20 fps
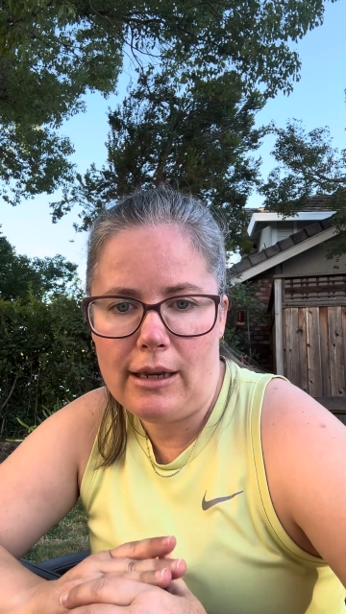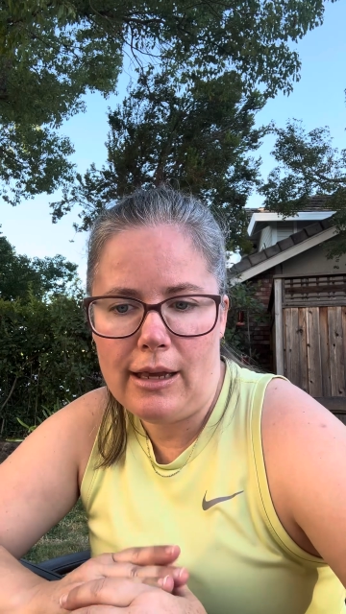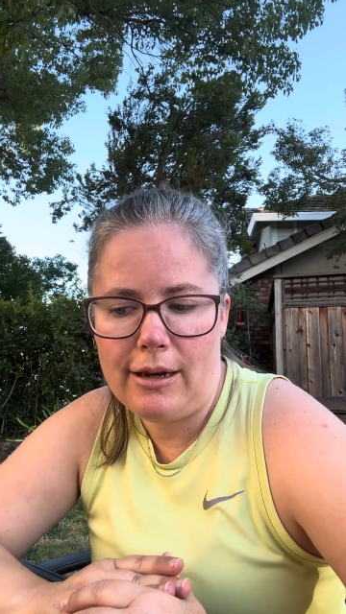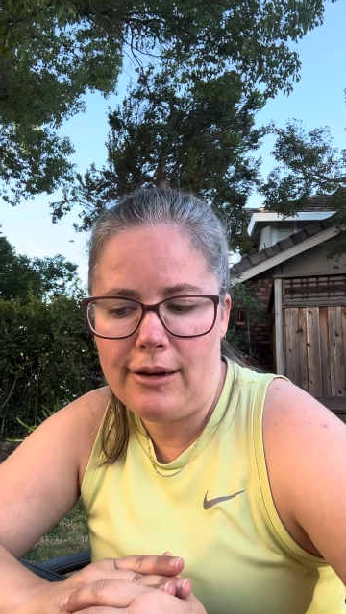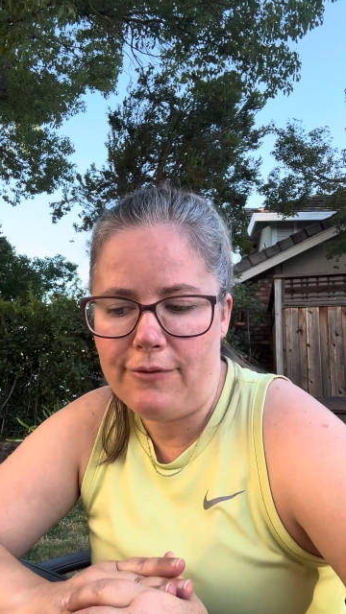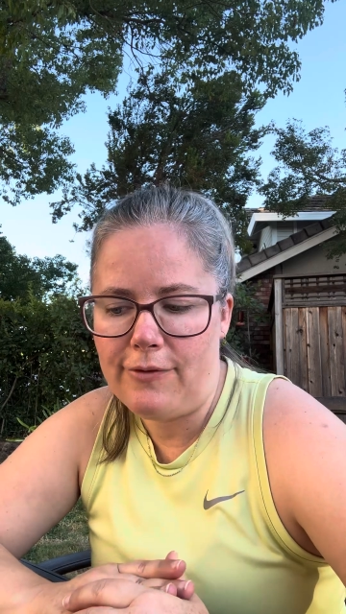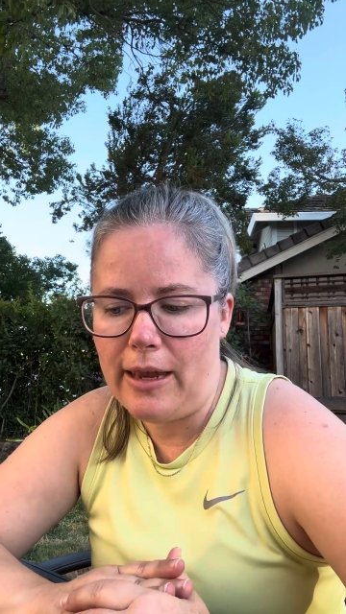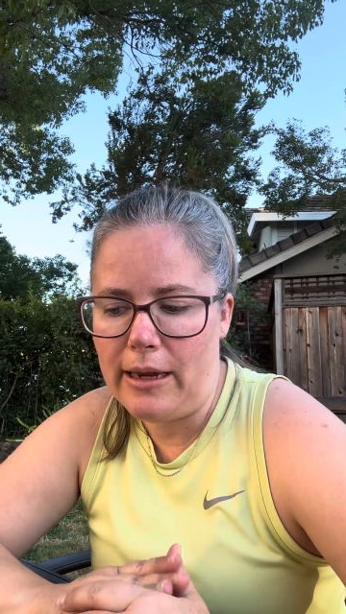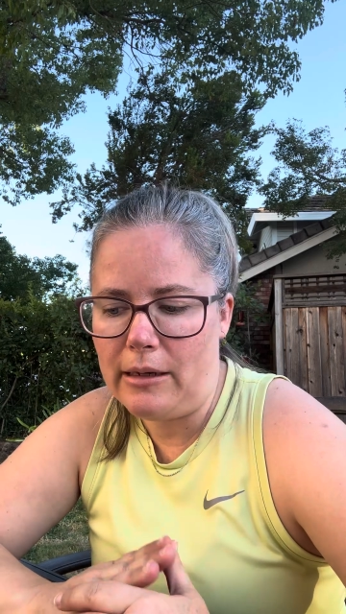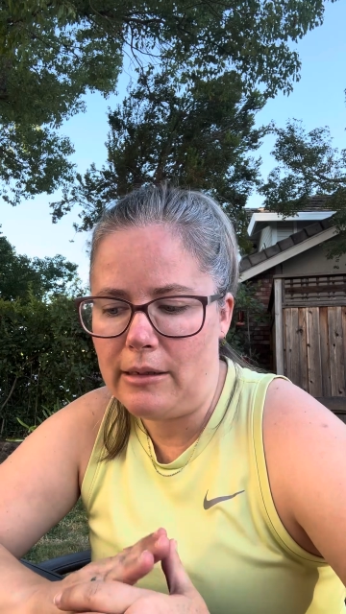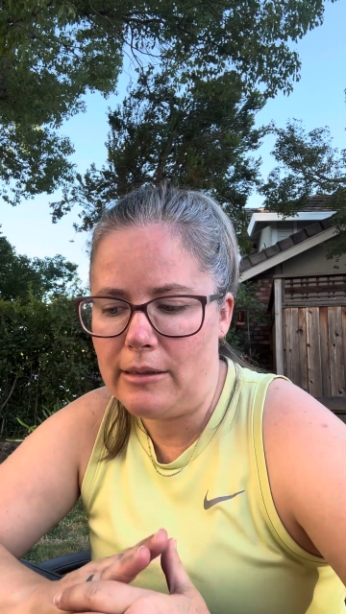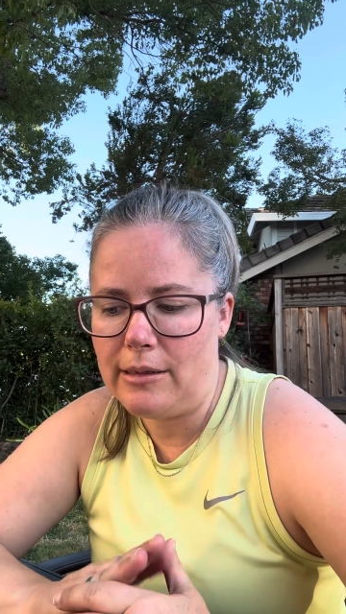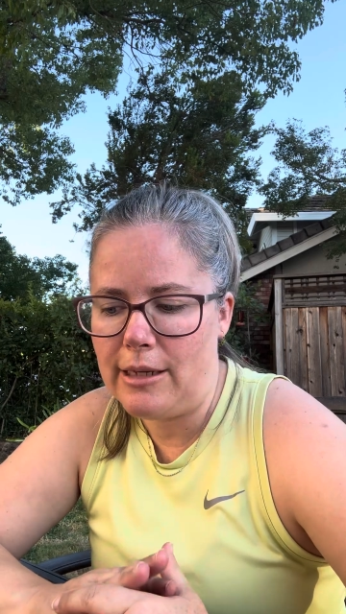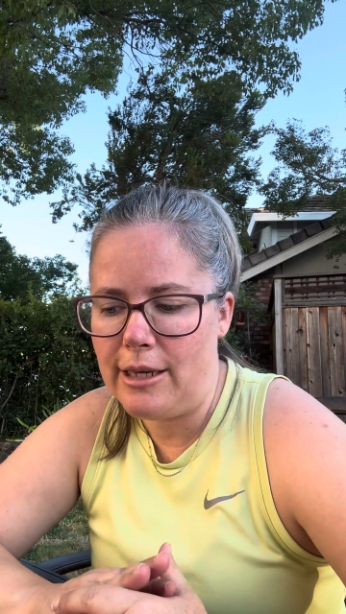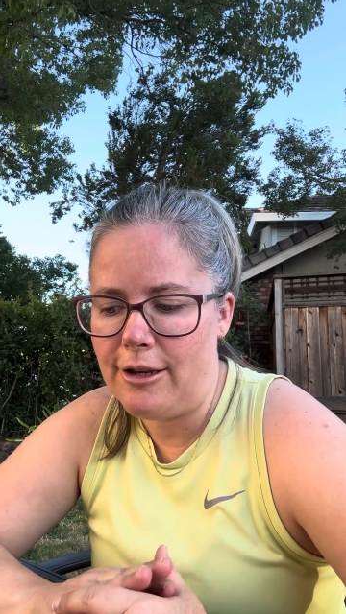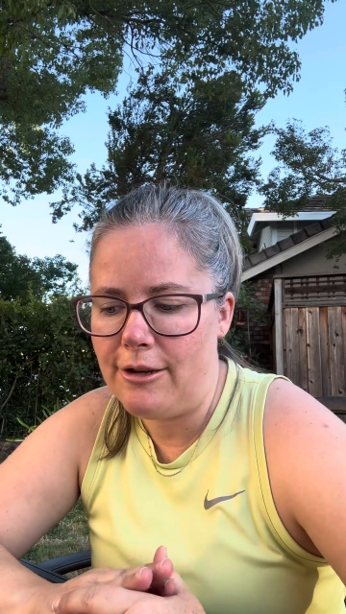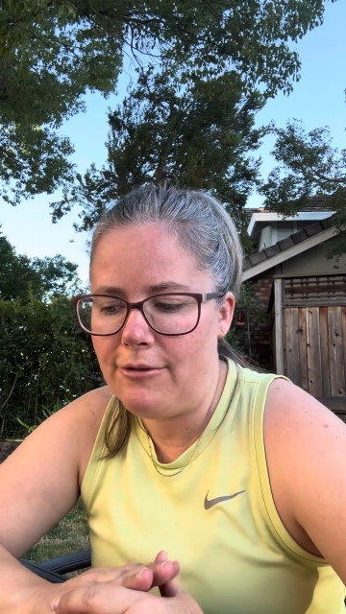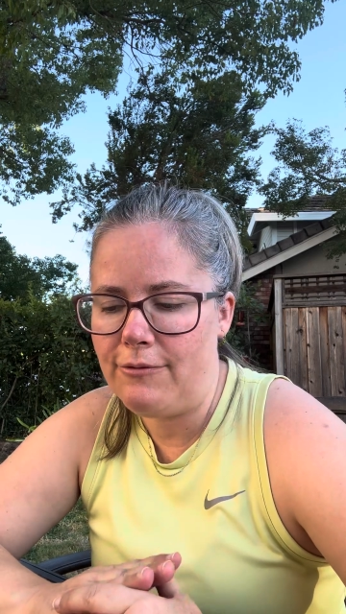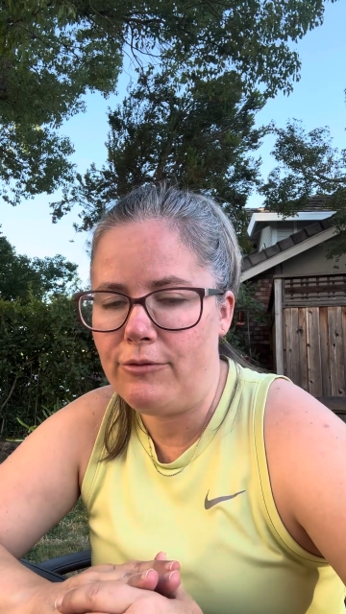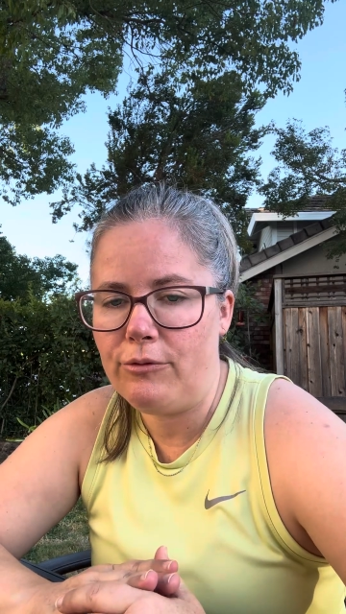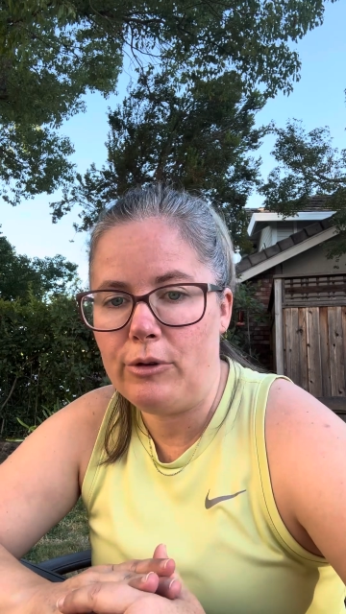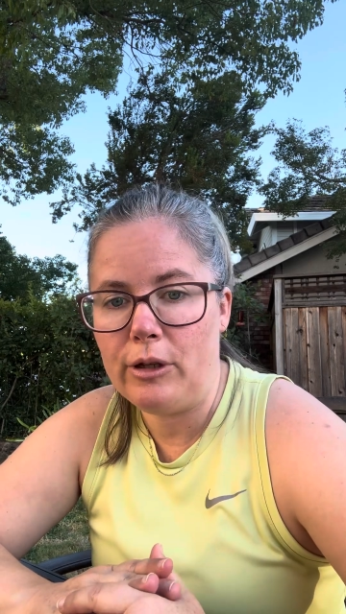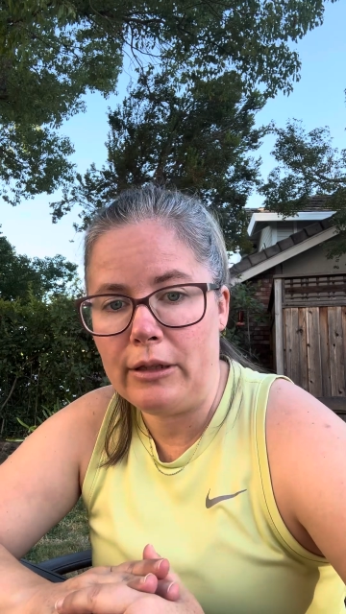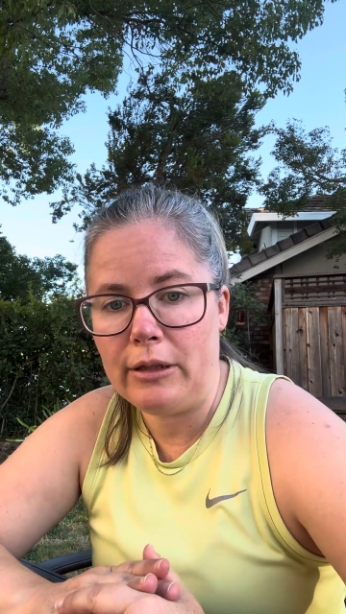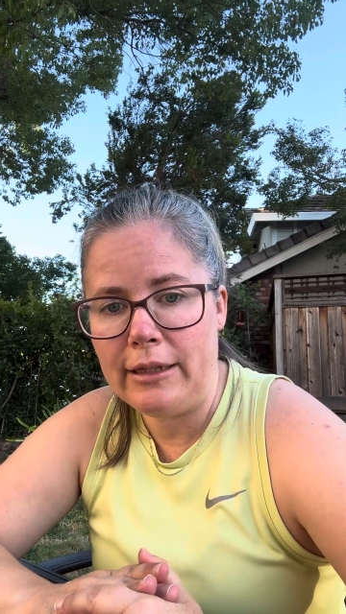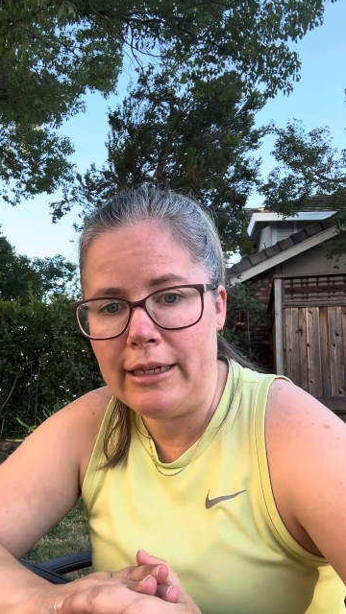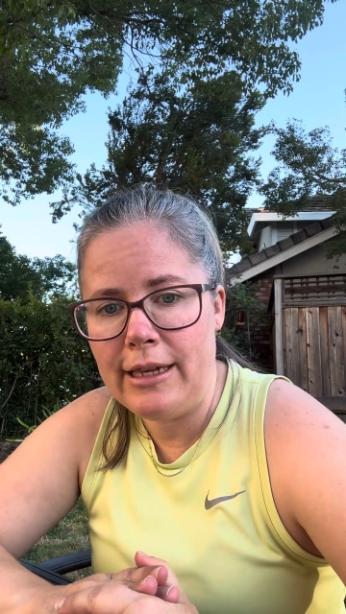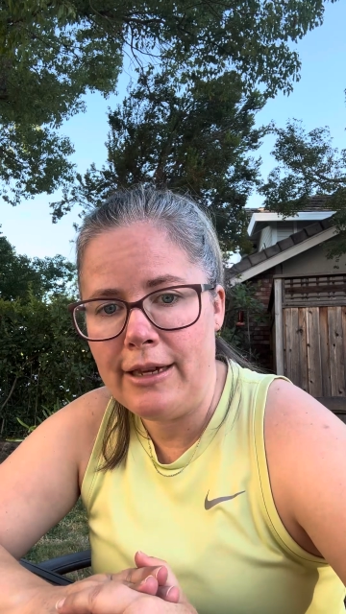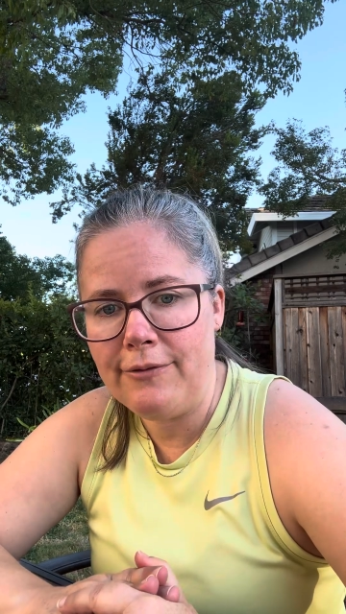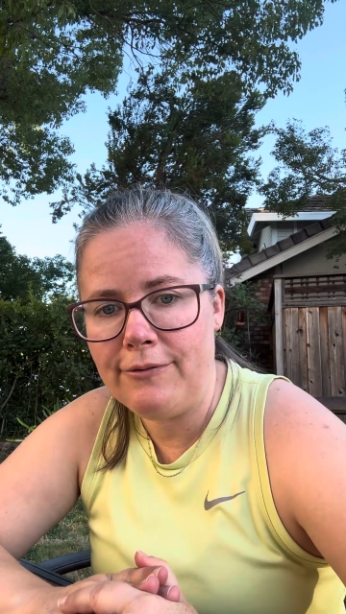and effective
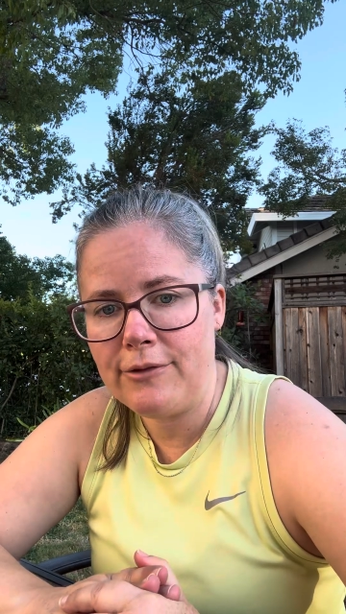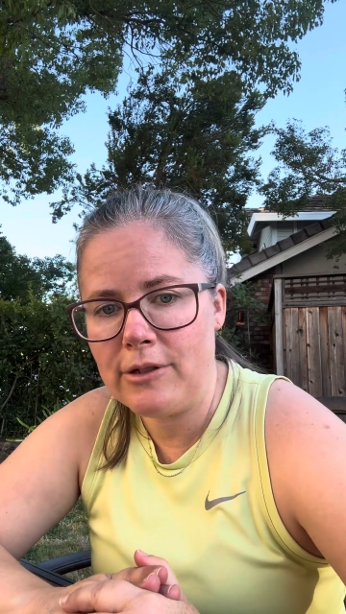relief.